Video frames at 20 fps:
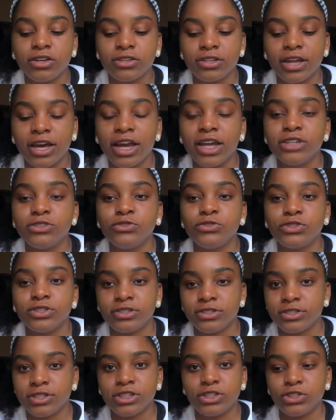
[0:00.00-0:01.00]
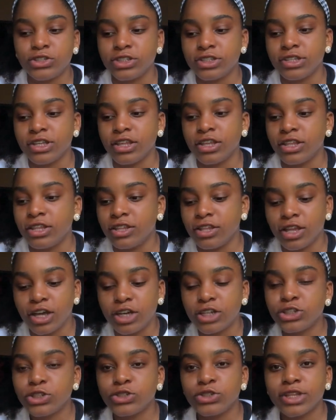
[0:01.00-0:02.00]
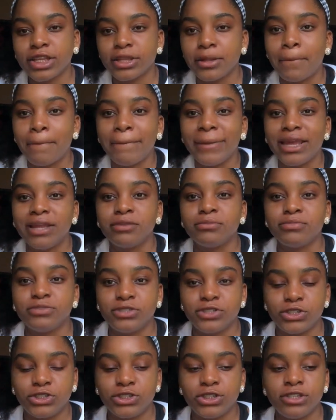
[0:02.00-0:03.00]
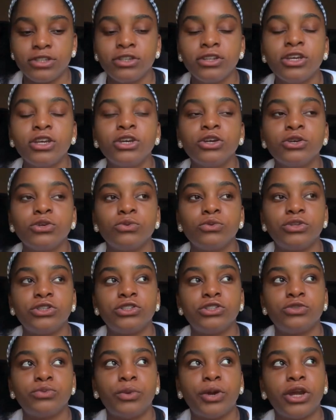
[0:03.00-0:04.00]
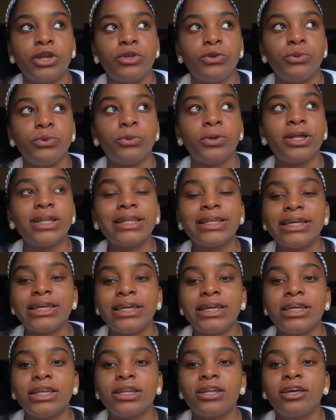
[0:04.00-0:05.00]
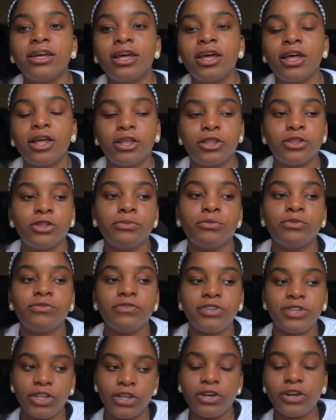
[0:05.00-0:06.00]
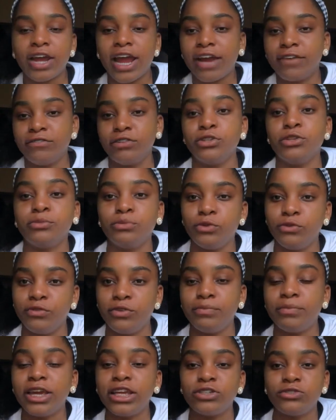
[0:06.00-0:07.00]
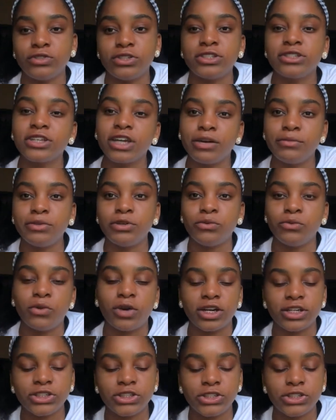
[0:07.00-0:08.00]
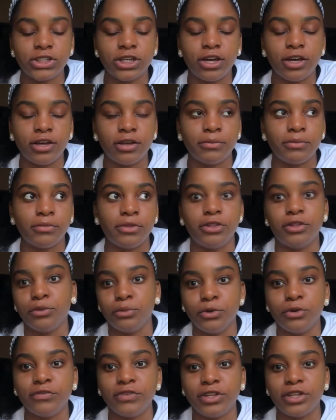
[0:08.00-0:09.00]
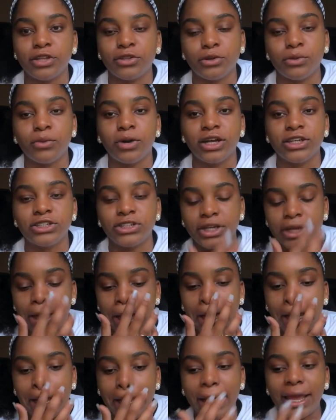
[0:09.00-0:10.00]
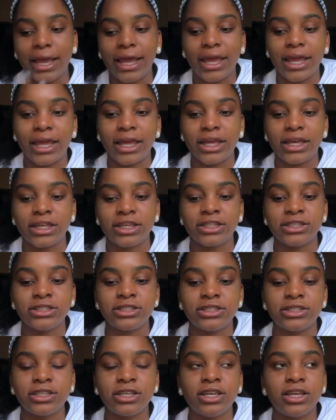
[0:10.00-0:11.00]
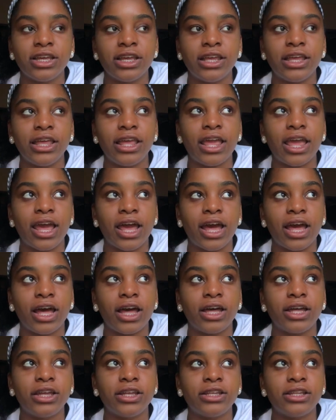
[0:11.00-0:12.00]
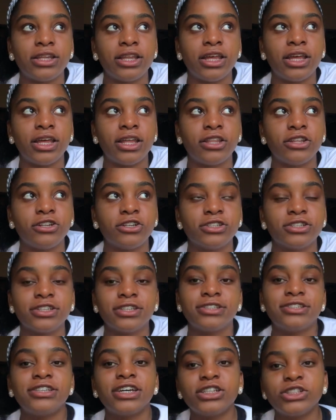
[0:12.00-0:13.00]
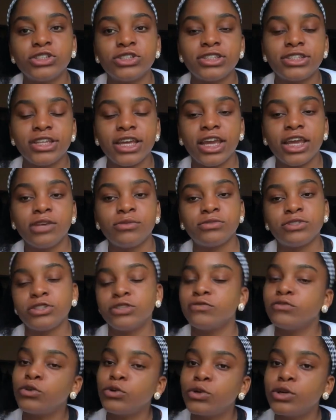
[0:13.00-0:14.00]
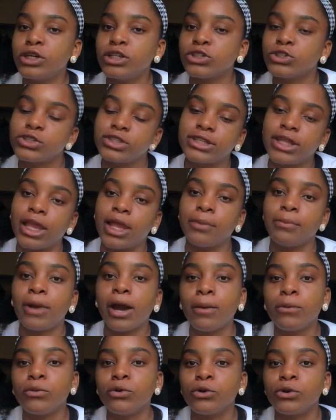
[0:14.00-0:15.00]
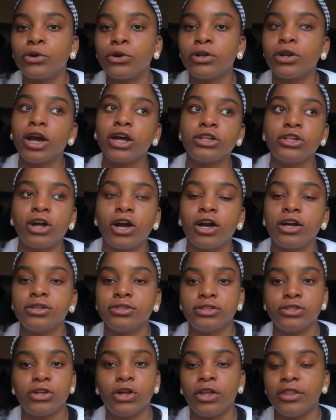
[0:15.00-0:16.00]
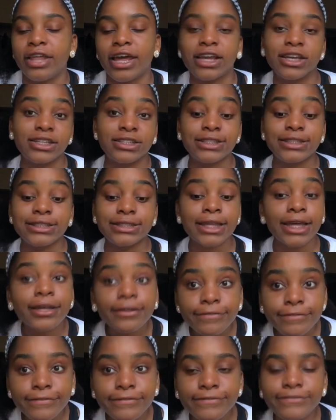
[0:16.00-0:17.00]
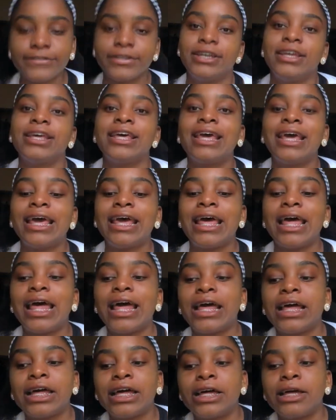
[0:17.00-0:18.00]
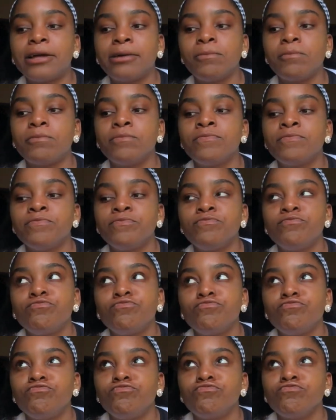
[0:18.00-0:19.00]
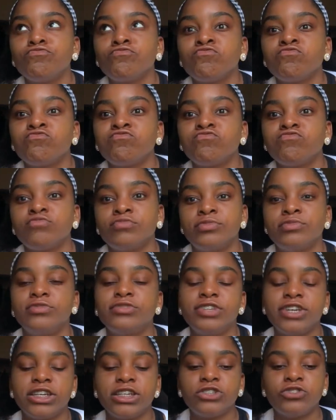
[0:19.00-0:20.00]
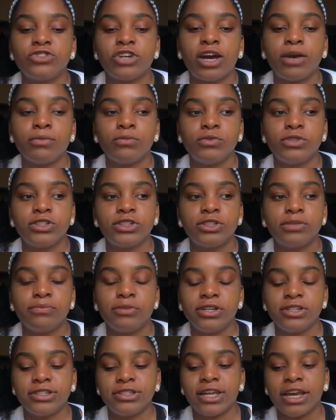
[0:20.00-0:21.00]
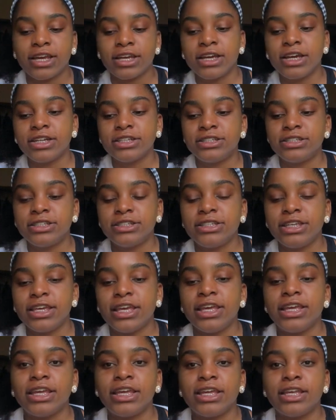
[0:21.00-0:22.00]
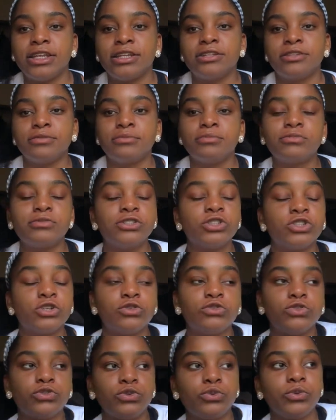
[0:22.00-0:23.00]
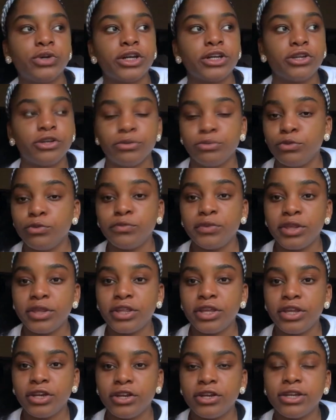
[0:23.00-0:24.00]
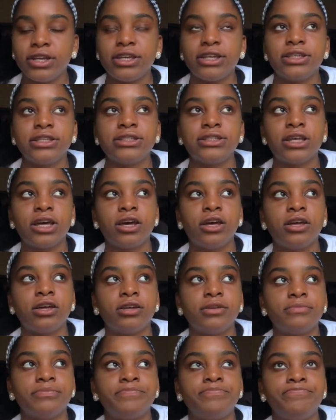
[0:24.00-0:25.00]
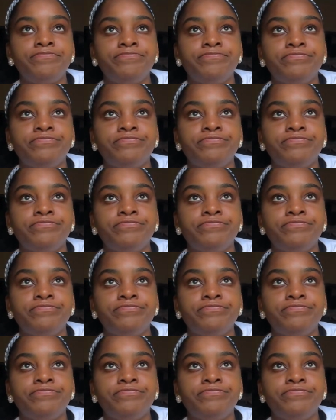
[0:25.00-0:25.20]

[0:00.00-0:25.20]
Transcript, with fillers: online you just it's just usher is like the main position which is where you clean the movie theater after the movie patrons come and watch um, the movie that they're watching and yeah then there's concession stand which is of course you're selling popcorn hot dogs and all that good stuff um, ticket drop which is the person that cuts the ticket and shows you where your movie theater is um,